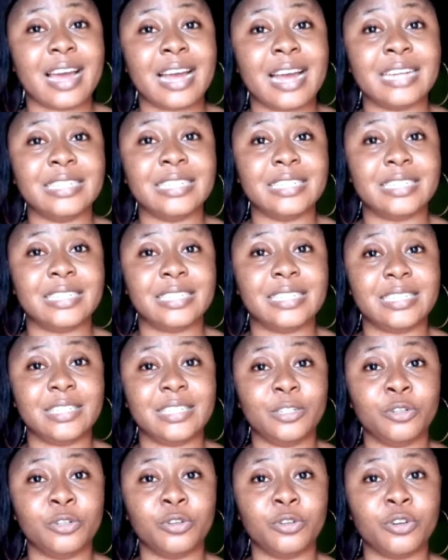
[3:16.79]
And,
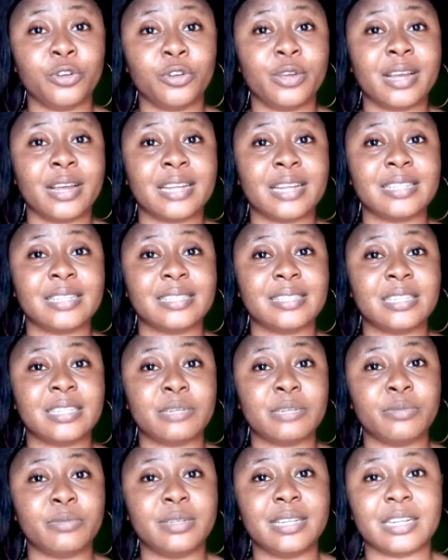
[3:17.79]
you know, you can't
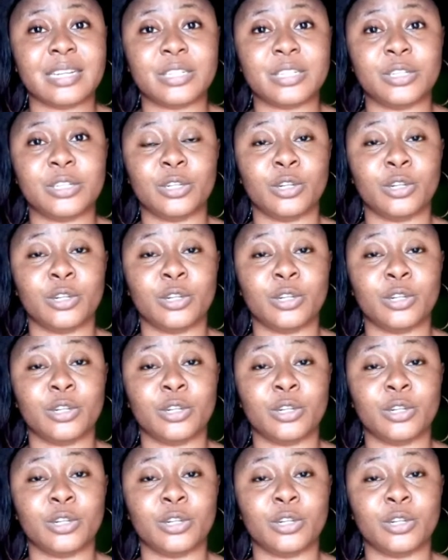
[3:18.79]
tell me that